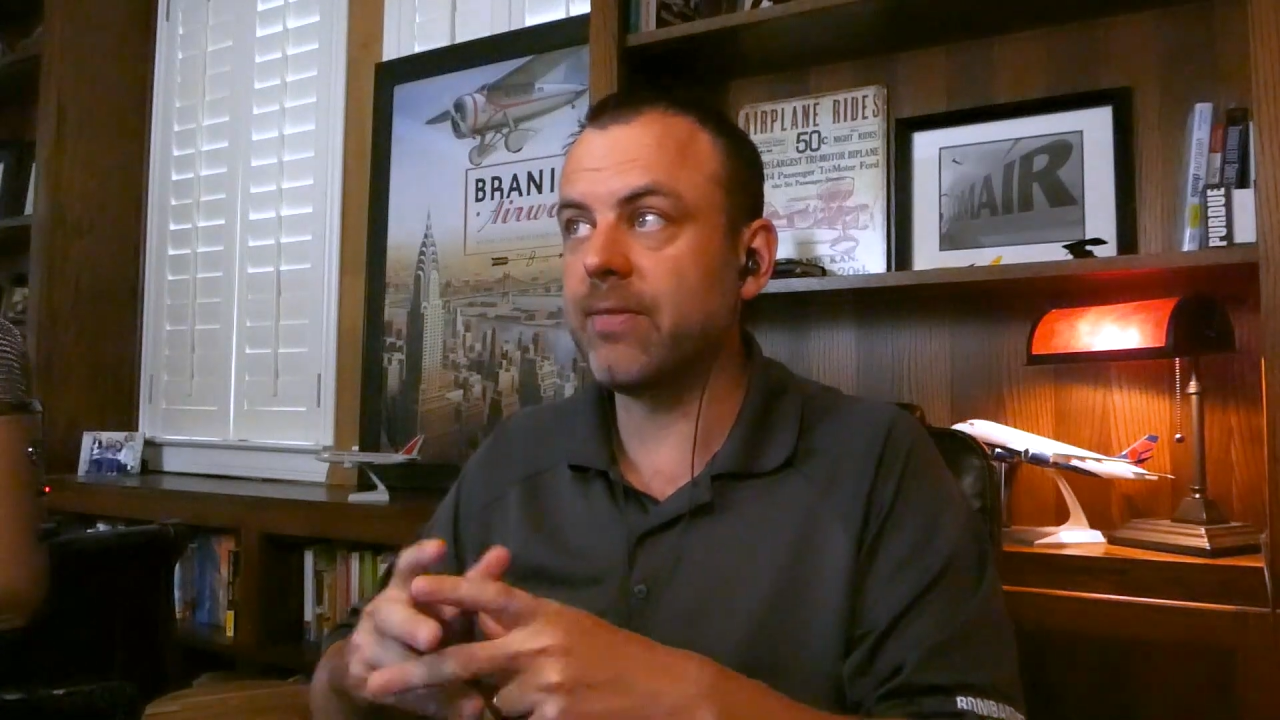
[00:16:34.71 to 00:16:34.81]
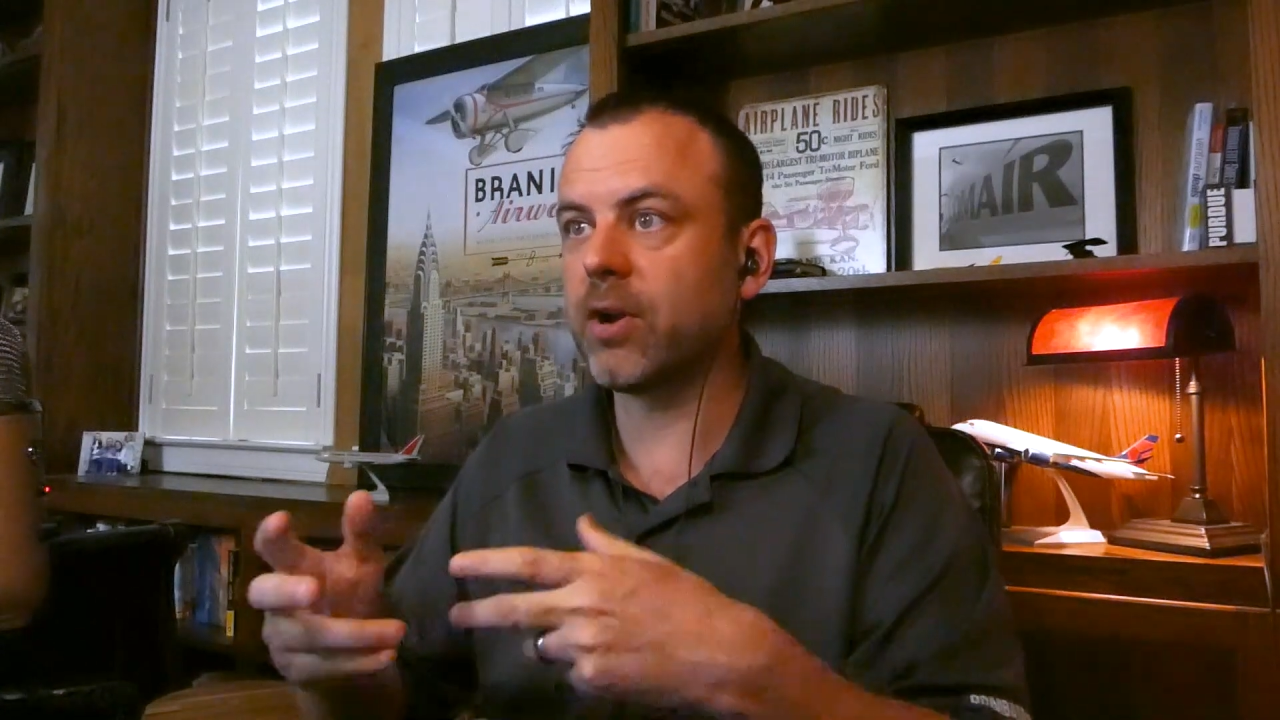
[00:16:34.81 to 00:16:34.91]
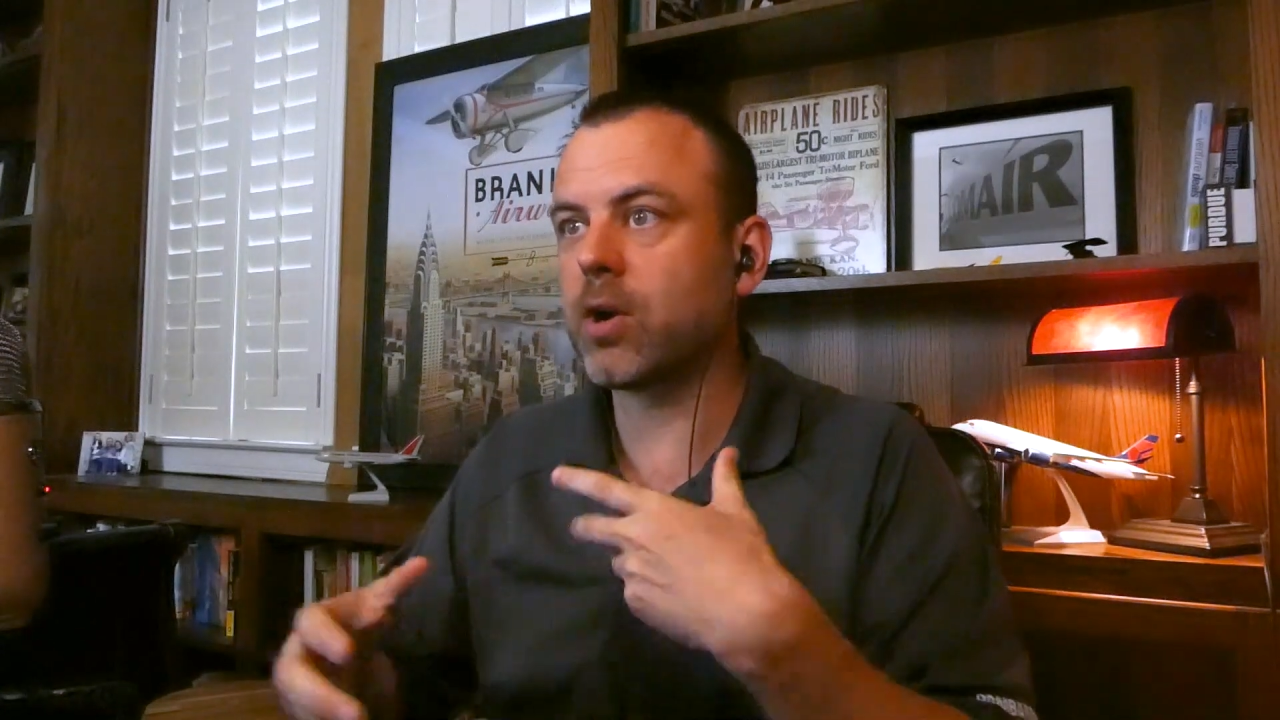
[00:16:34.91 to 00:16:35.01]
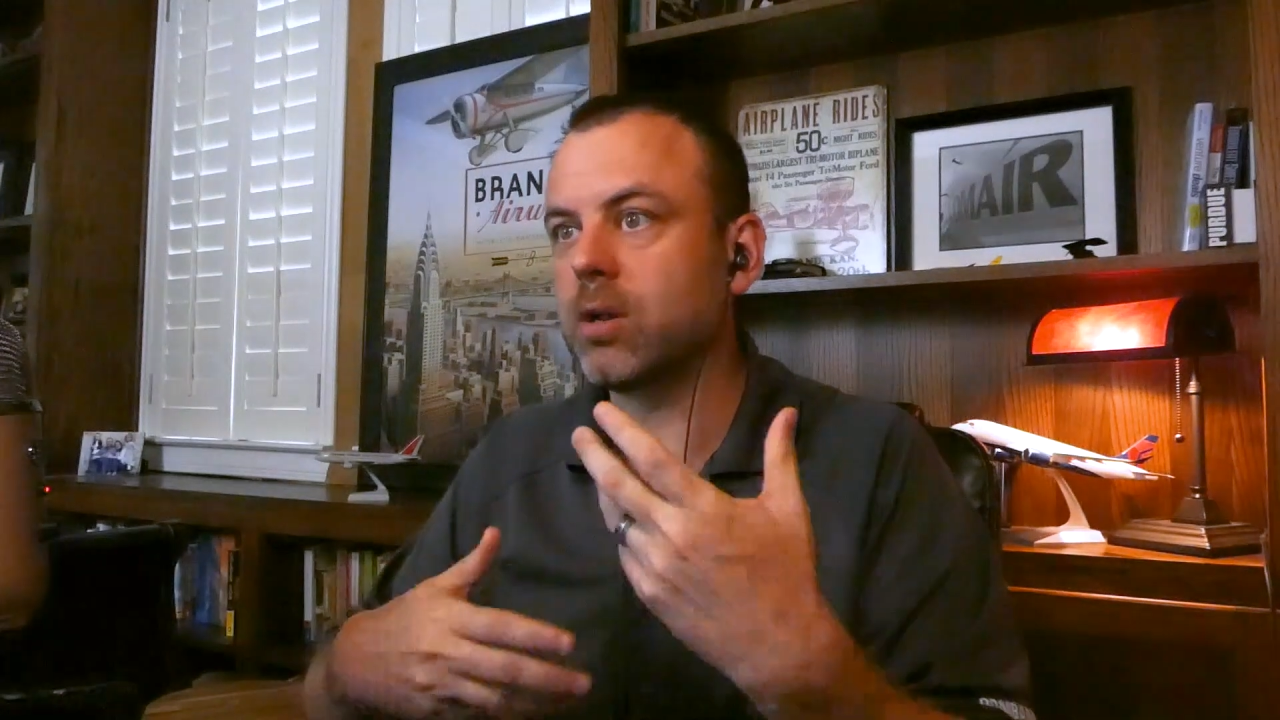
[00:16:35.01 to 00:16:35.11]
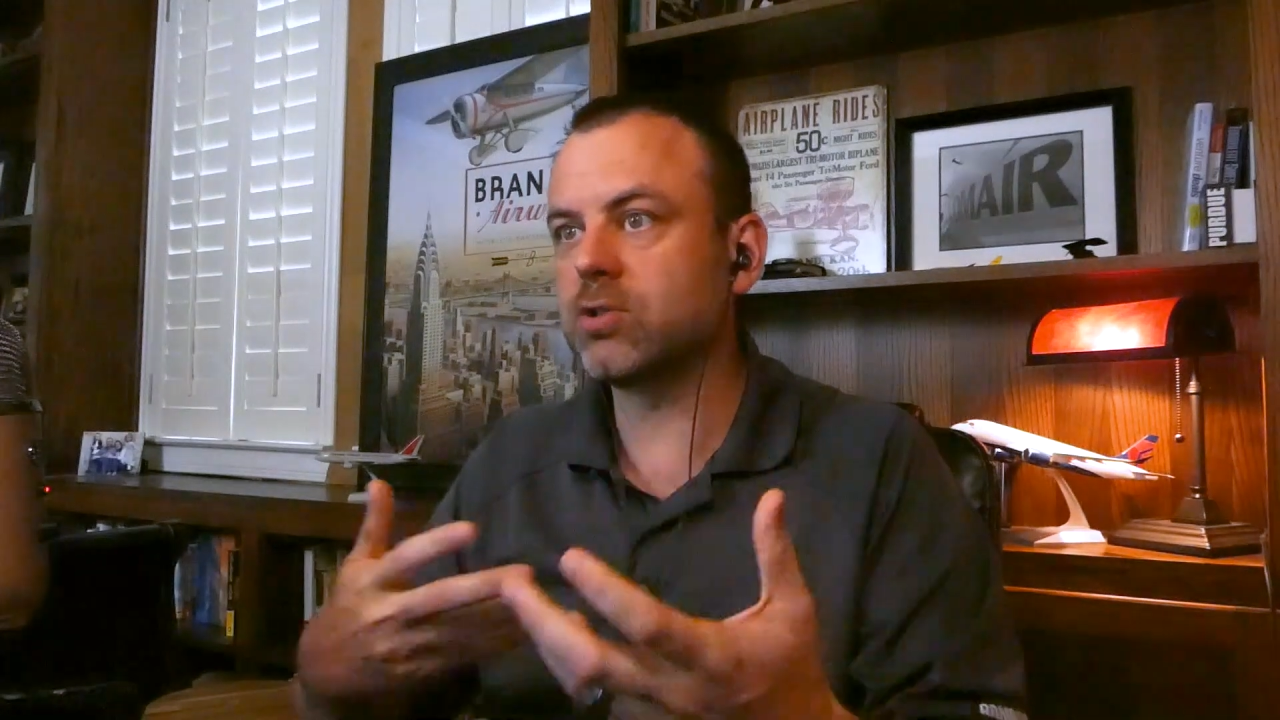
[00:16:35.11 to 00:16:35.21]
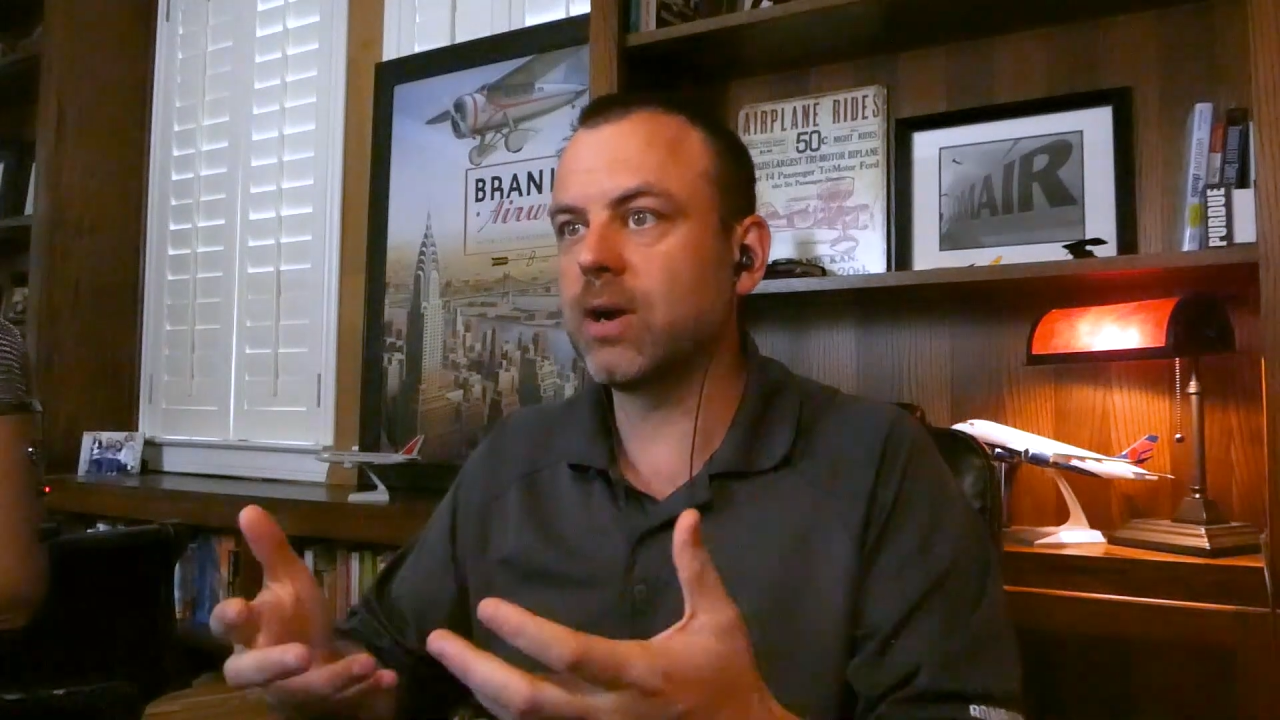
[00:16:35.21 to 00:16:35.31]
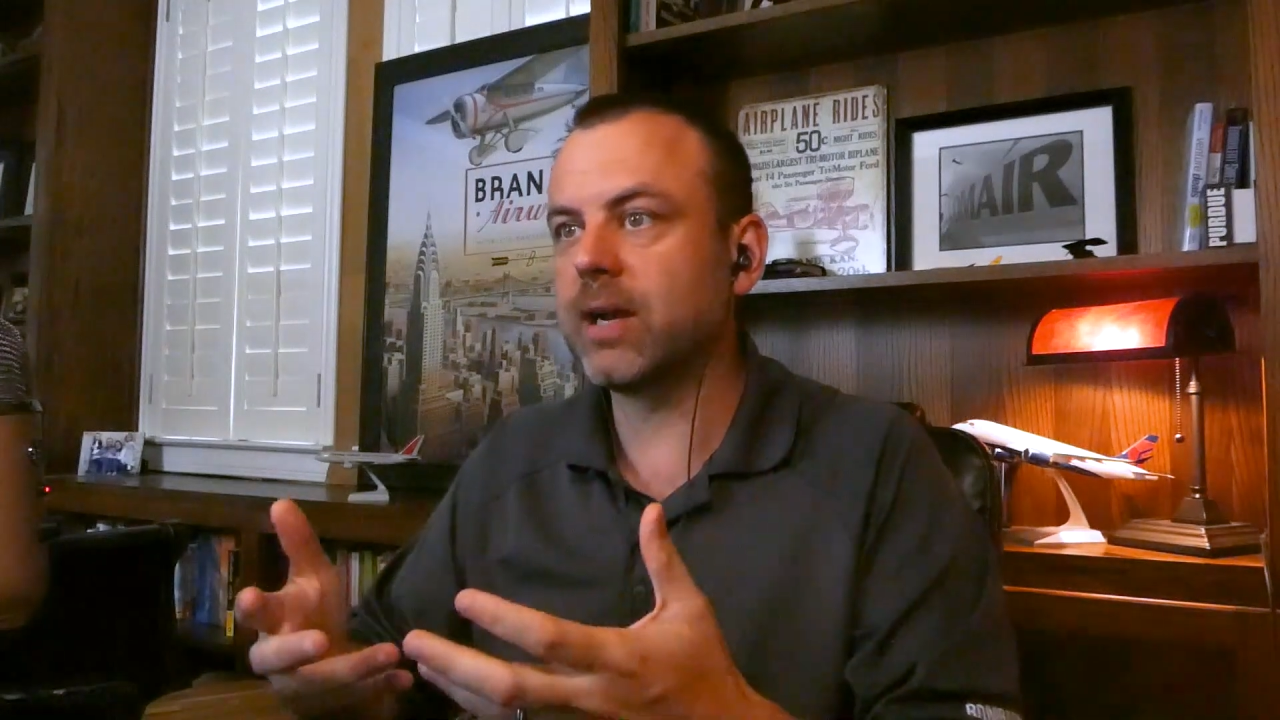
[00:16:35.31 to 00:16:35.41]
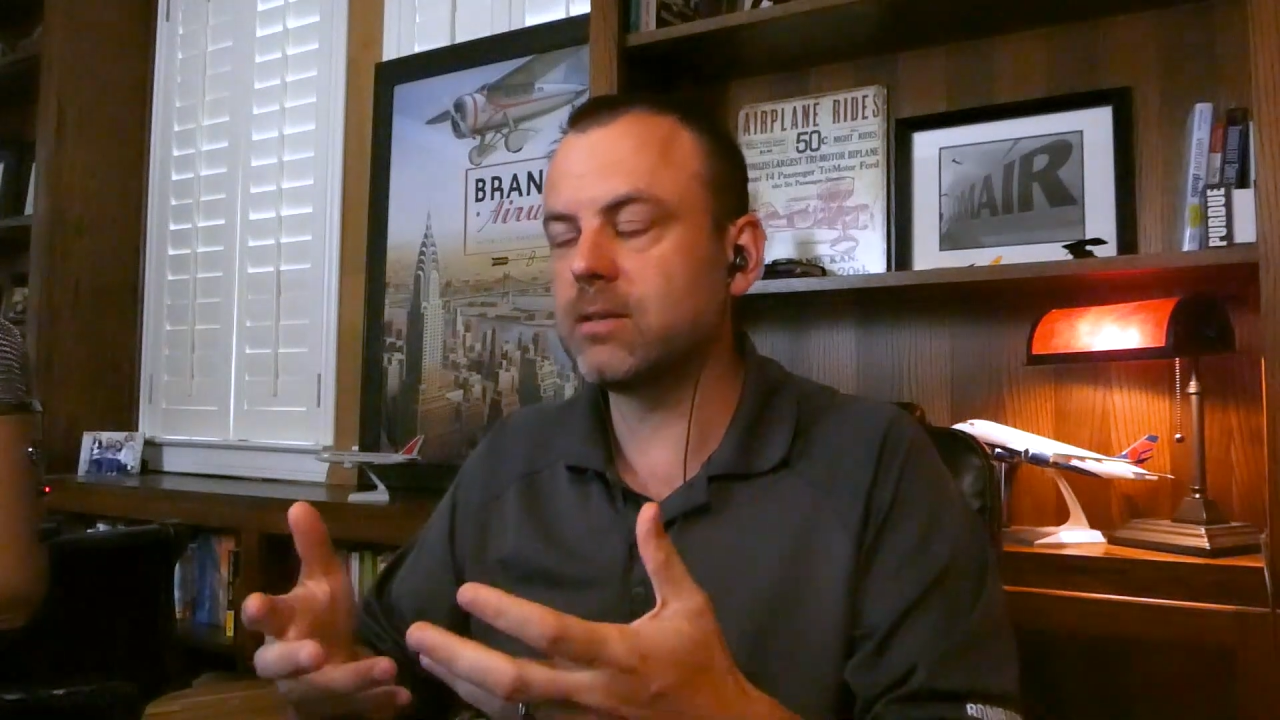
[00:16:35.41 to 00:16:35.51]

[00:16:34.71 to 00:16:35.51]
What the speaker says: they're going to try